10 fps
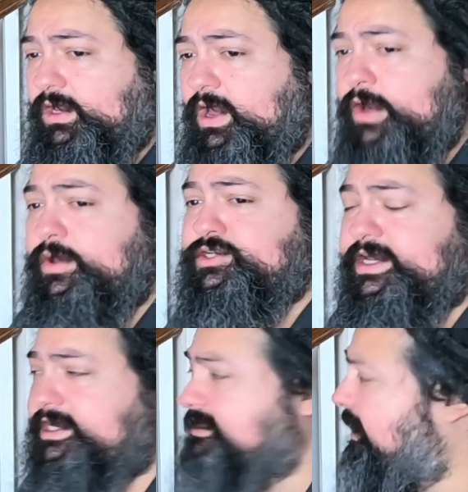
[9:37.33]
I wish
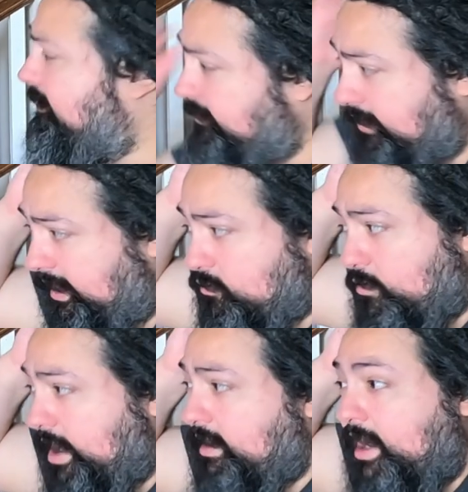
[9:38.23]
I could tell you like
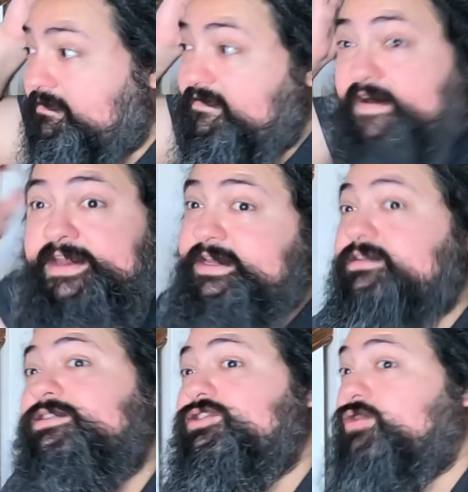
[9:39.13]
where I'm
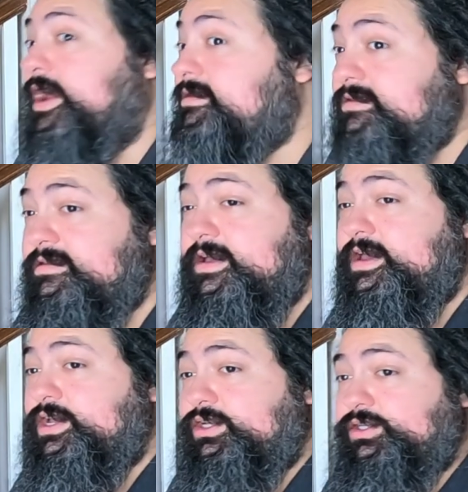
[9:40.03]
finding the strength
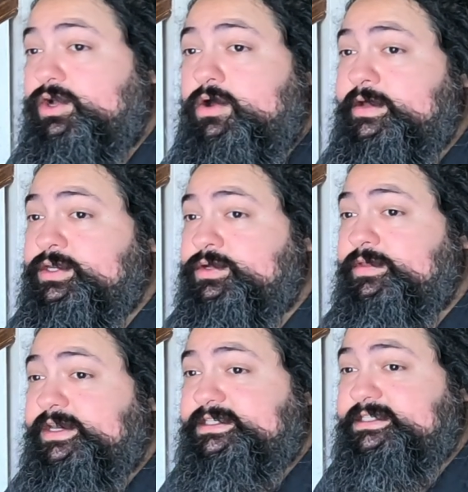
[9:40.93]
to go and
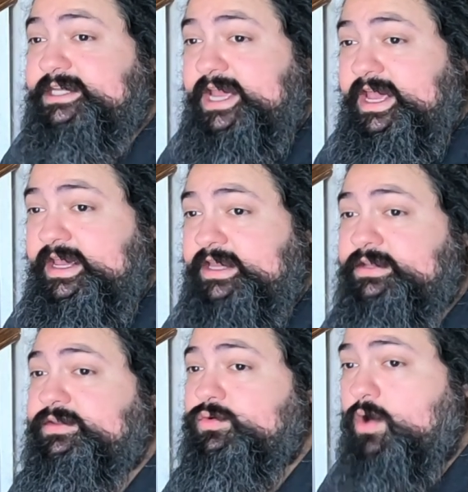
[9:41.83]
do this today and
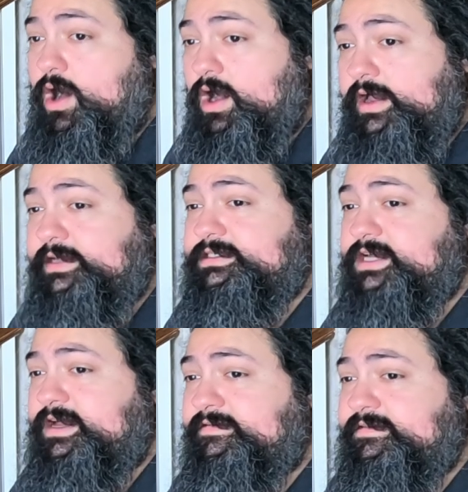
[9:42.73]
do the walk and
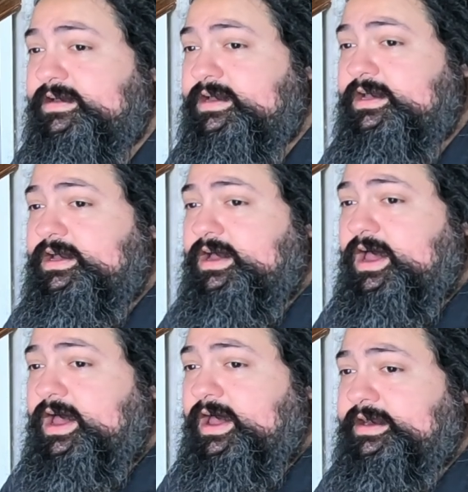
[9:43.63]
stuff,
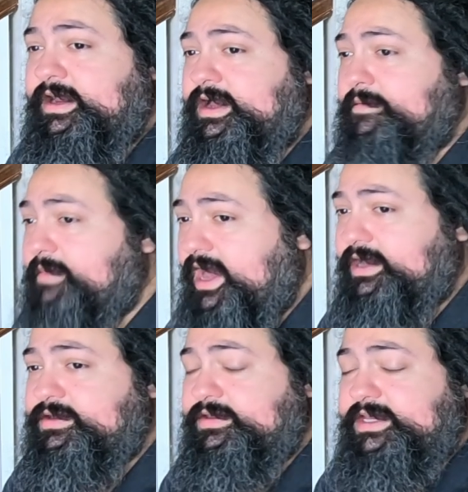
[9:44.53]
and then come
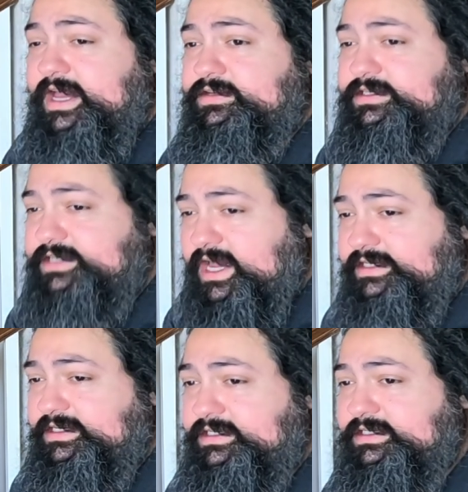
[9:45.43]
back and do the
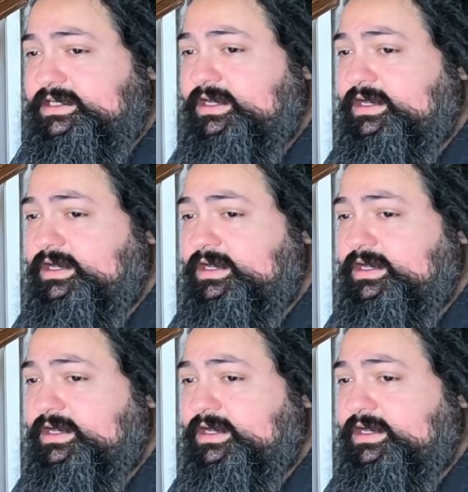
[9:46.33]
exercises.